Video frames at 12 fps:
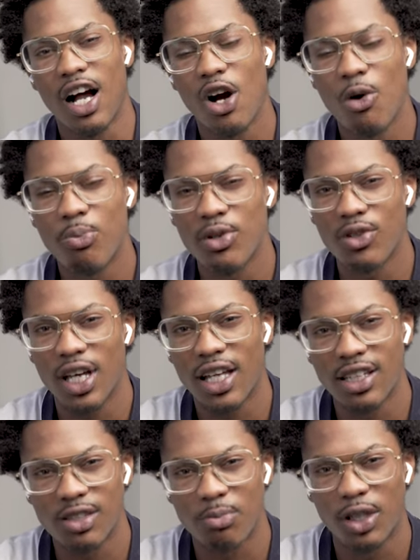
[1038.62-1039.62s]
I hope you gained
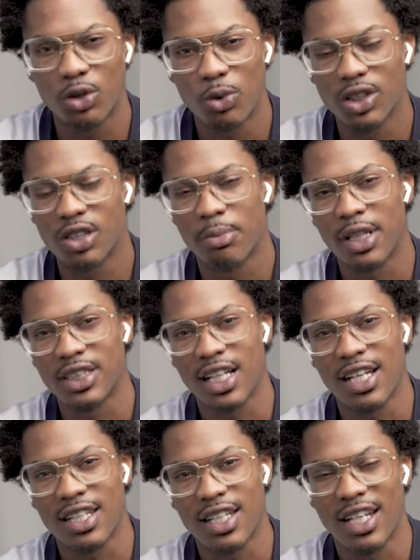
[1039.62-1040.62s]
as much wisdom as
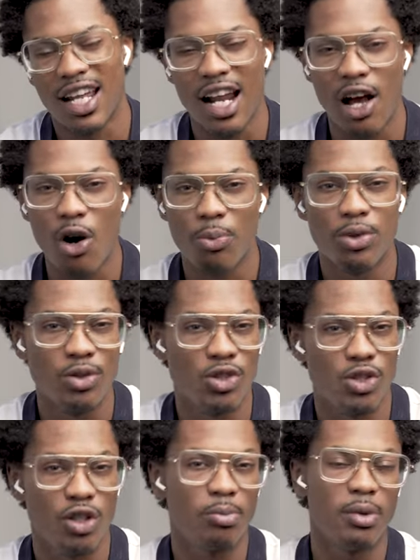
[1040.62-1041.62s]
I did. And I hope you
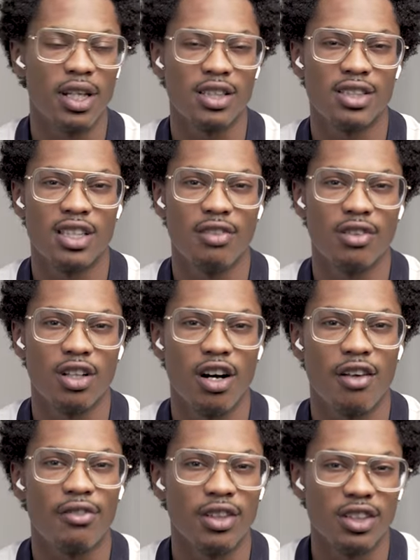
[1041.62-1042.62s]
enjoyed meeting Steven
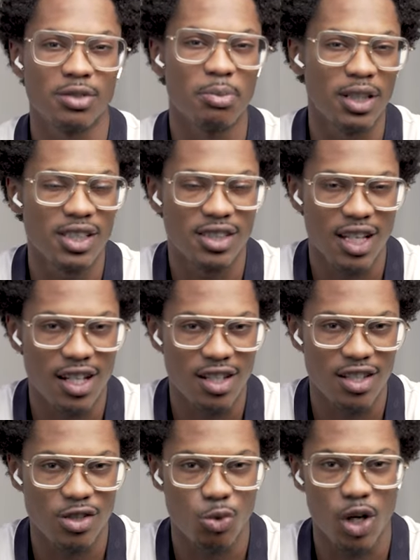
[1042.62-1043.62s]
Conville as much as I did
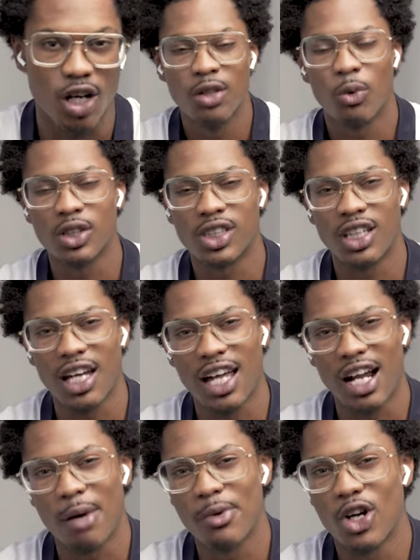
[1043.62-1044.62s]
as well. Once again,
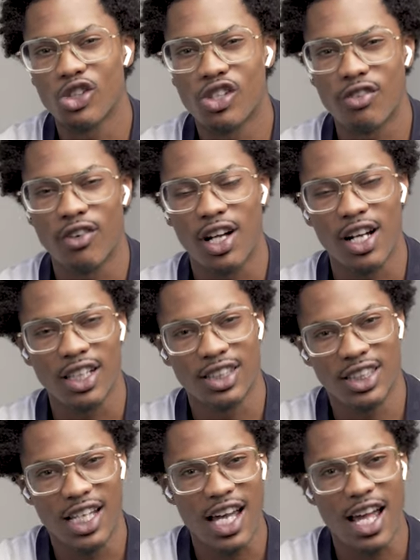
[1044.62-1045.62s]
I'm your host,
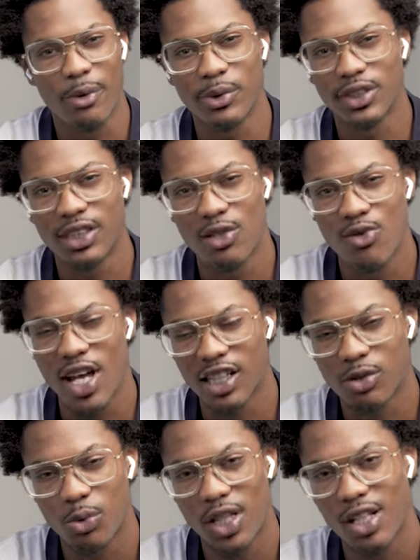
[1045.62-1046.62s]
Javon.ca, and we'll see you
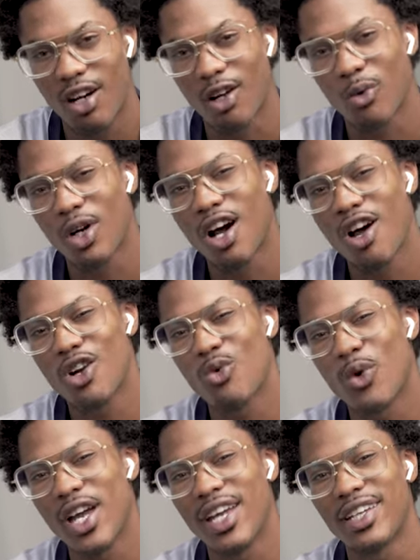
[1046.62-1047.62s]
next week week on 100
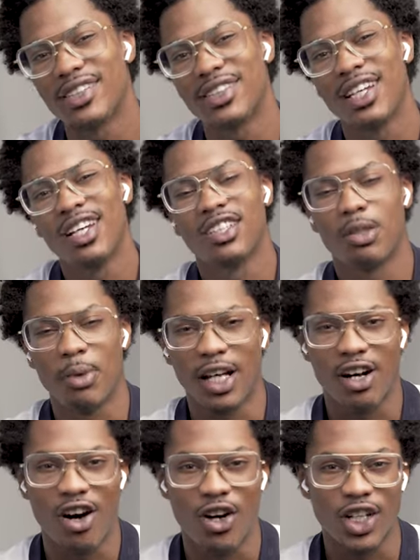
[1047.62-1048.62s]
Ways to Make
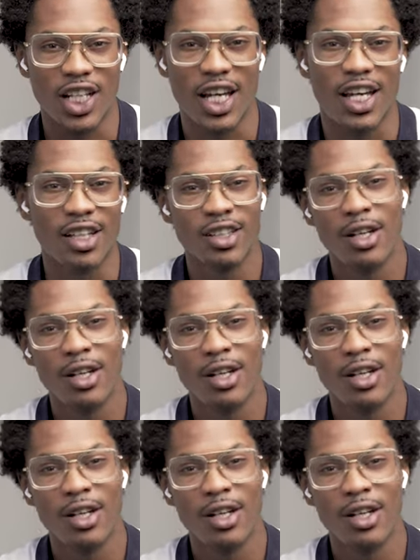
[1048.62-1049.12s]
100K.